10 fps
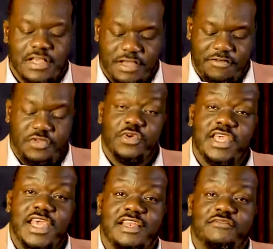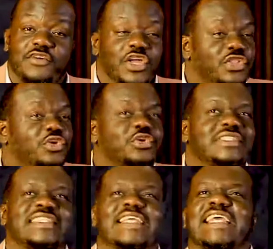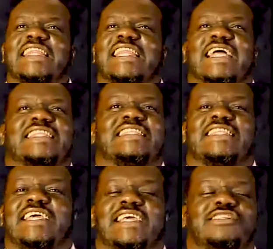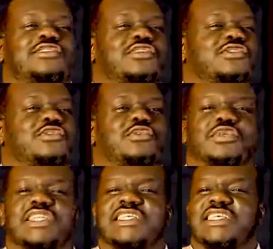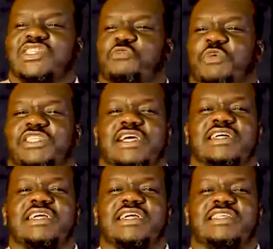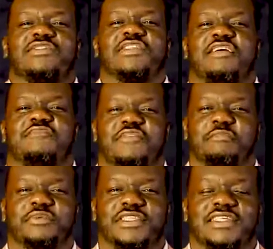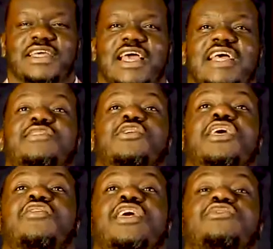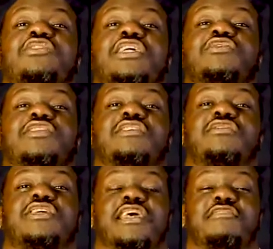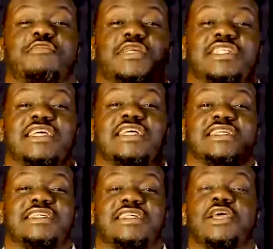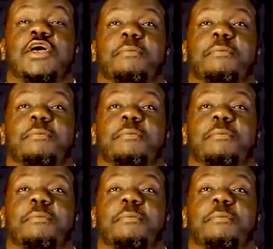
If you don't hear the voice, don't think that day he's just going to release a special grace on everybody and say, okay, okay, today, today, today. Everybody take the grace.